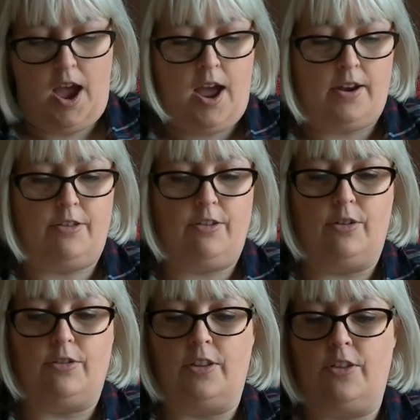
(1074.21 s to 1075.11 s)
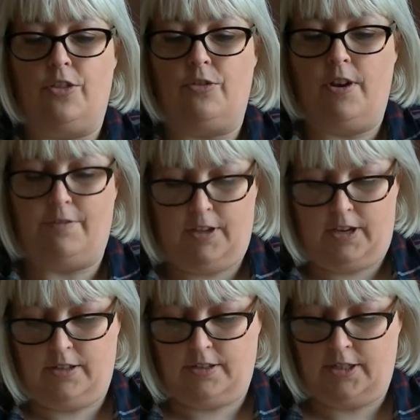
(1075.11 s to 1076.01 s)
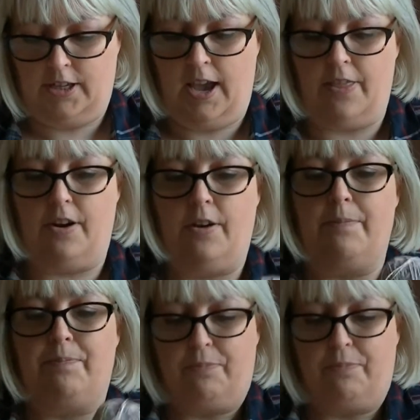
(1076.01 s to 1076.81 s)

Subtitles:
and I thought that the three of these together,